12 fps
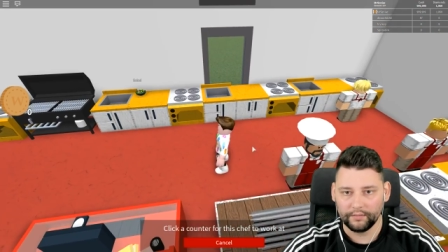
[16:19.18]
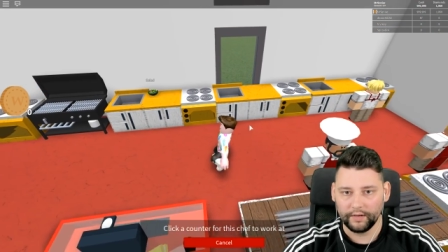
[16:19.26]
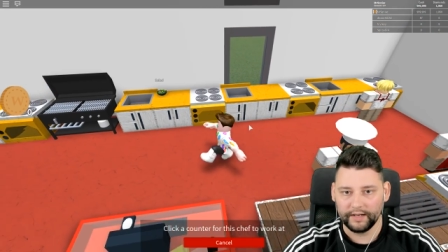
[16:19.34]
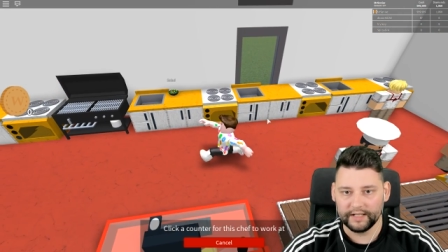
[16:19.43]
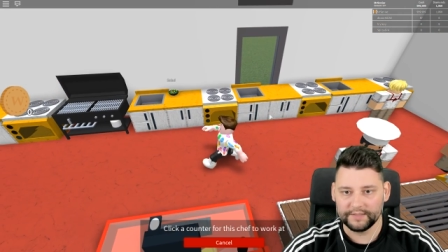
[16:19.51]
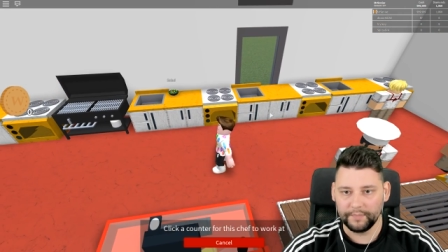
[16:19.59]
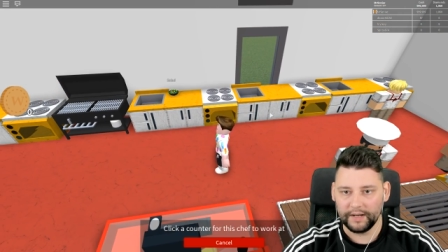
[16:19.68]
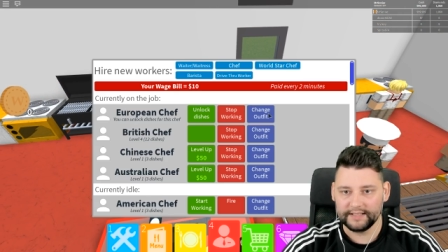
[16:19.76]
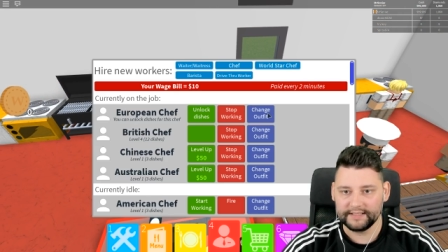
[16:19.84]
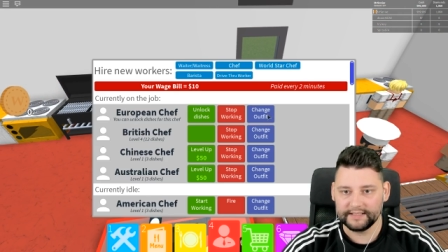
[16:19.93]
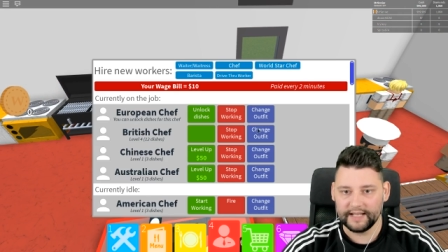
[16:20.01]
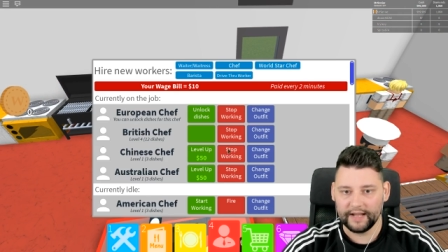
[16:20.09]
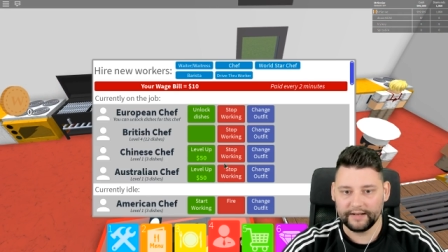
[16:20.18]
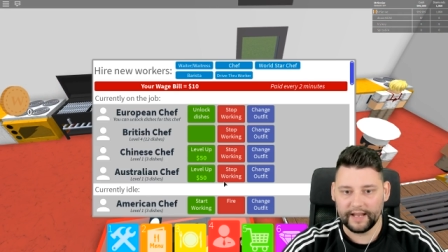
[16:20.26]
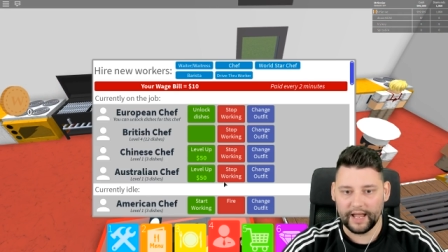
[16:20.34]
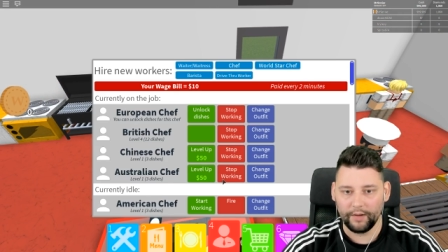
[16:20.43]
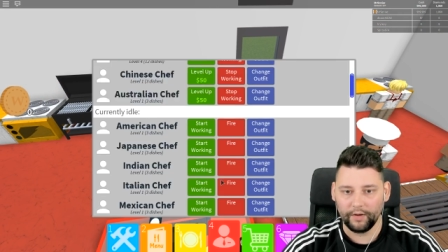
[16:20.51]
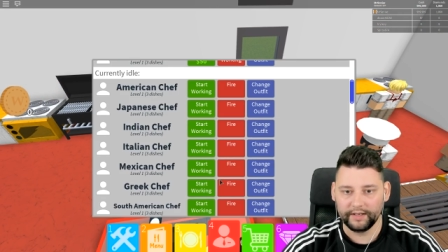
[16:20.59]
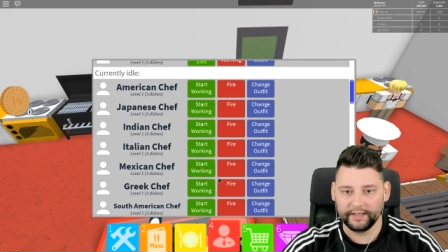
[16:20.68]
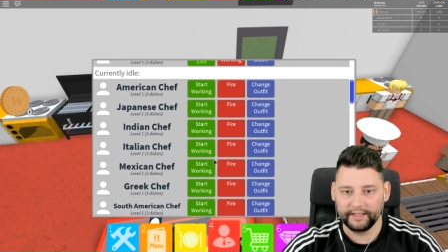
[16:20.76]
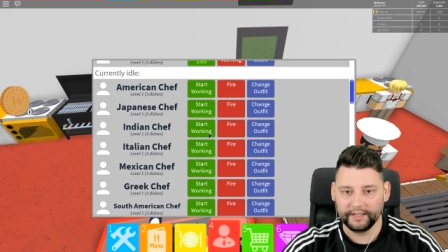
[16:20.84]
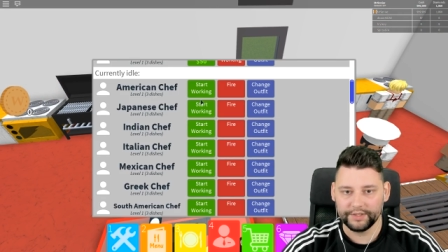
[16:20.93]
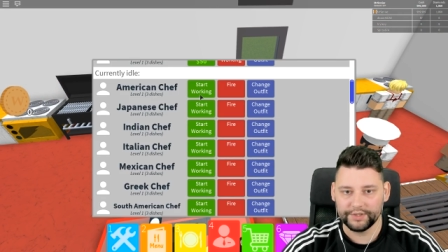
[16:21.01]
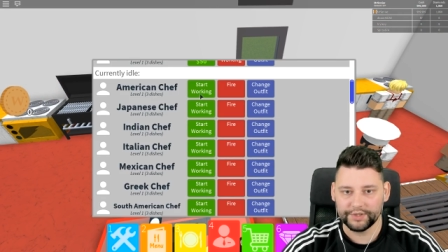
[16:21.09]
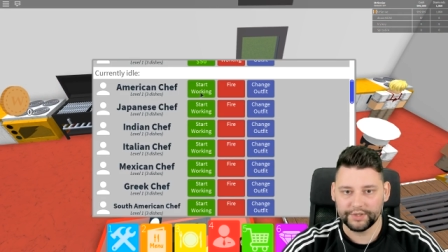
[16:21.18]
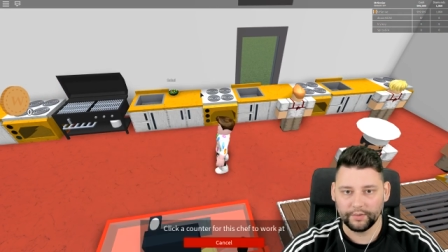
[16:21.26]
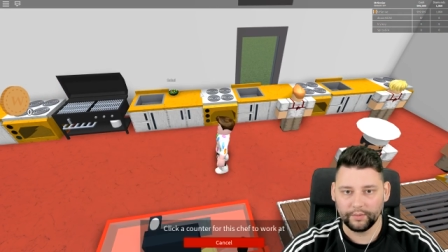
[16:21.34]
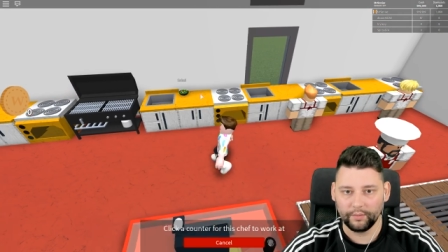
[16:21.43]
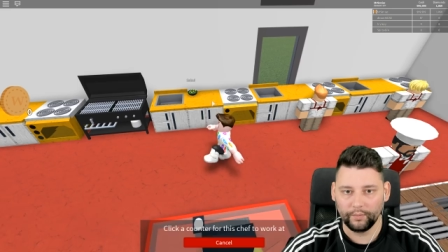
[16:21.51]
All right, let's place it down now on each